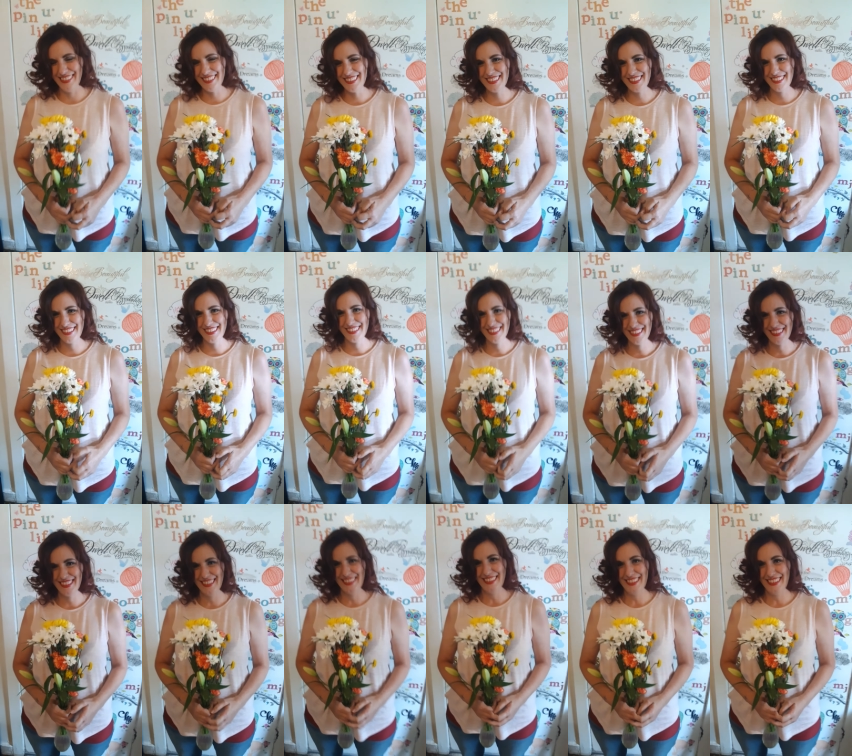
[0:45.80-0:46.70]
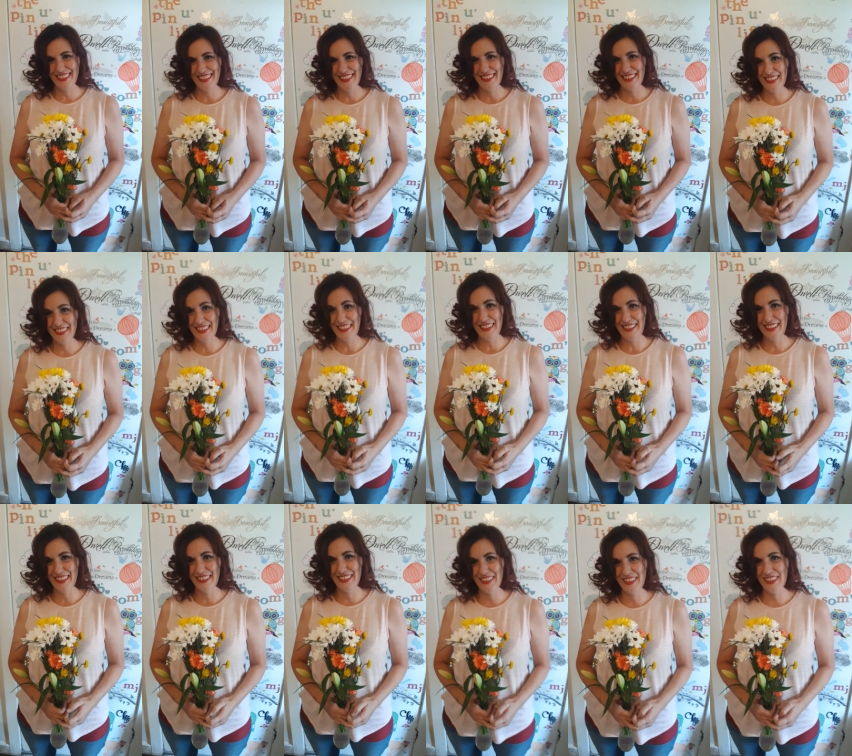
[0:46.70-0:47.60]
Good, good. I'm glad.
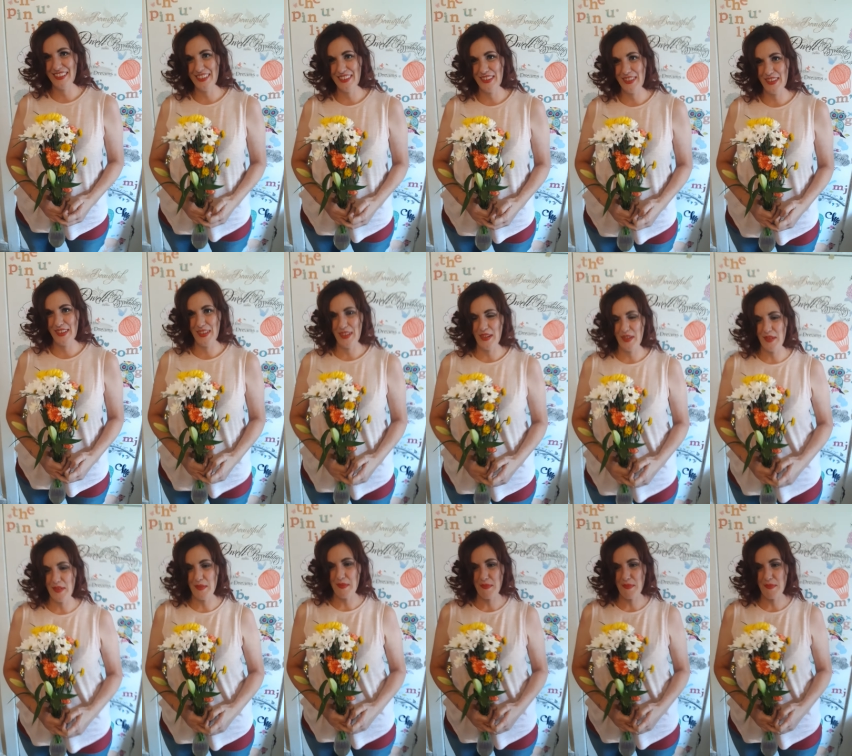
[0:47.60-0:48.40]
Um,